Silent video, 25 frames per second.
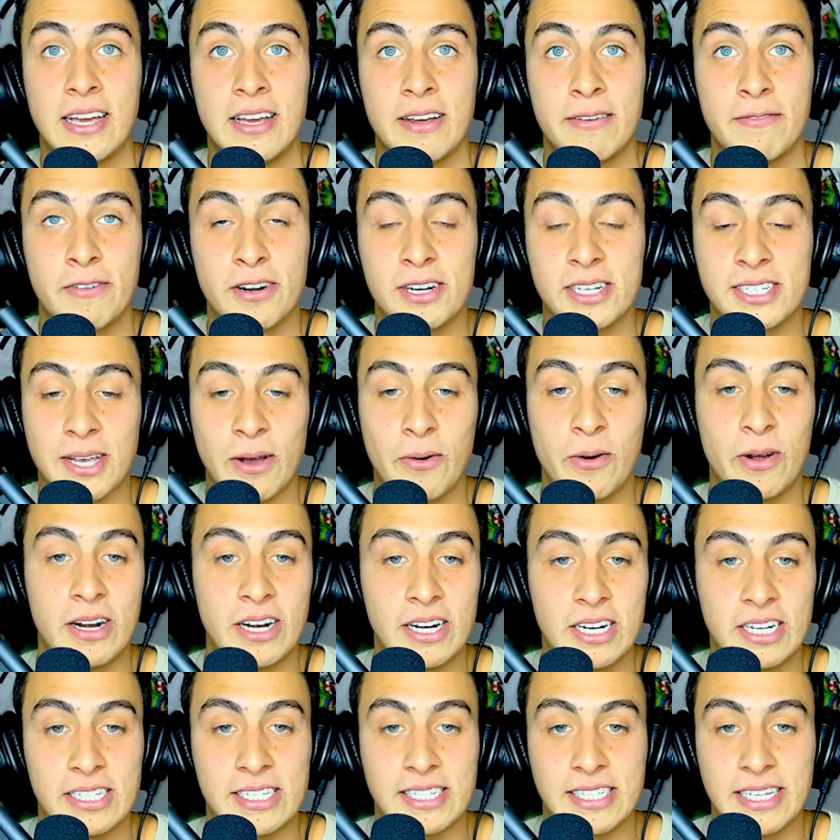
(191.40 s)
first, I wanted
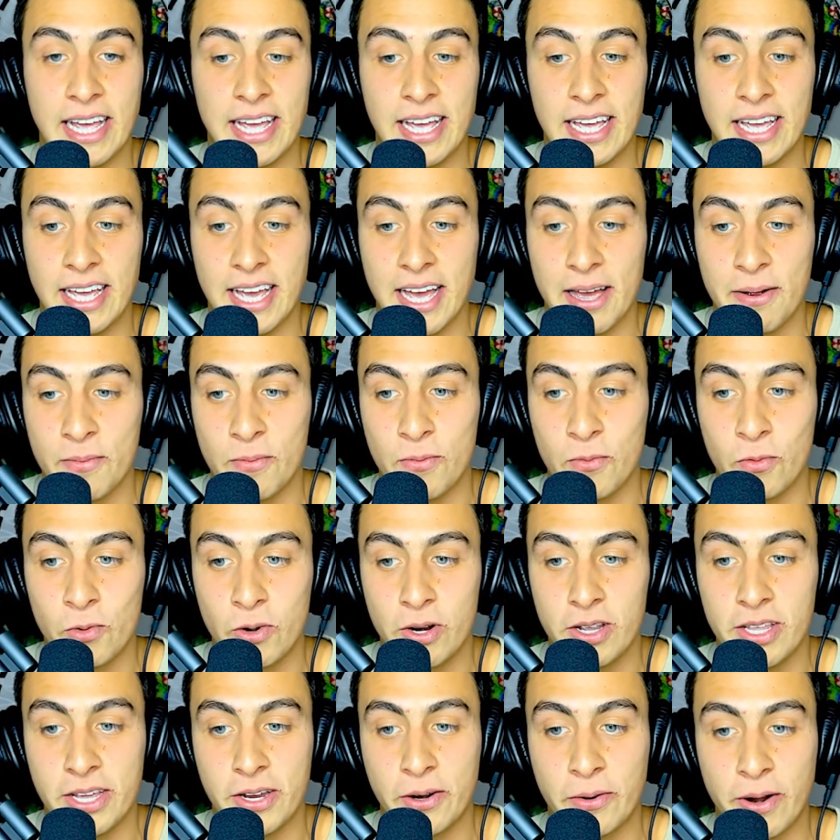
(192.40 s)
to say I'm
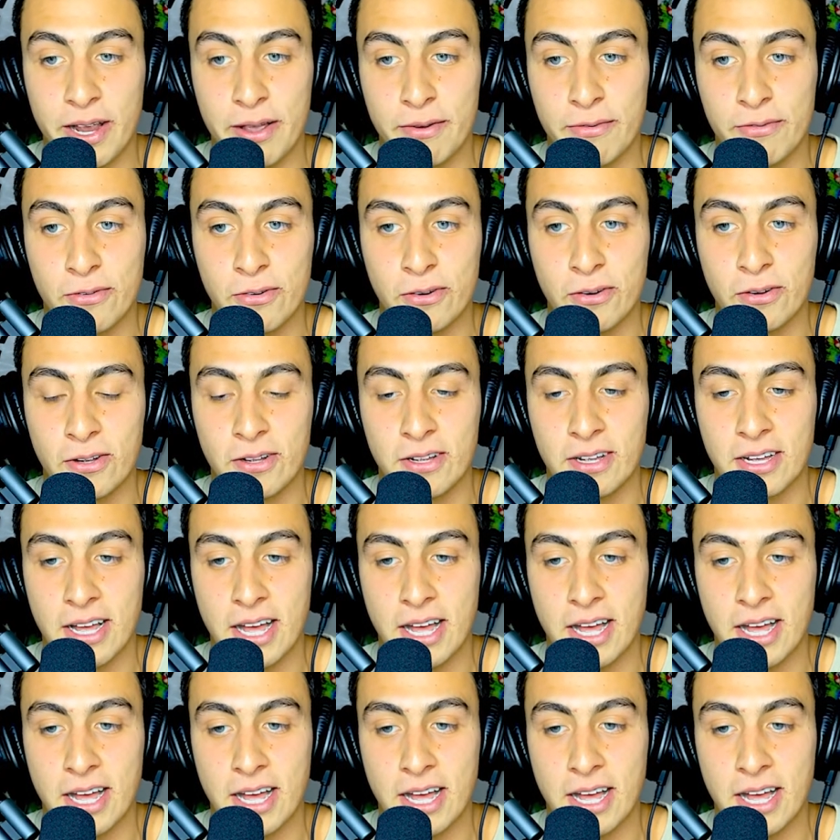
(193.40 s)
really grateful,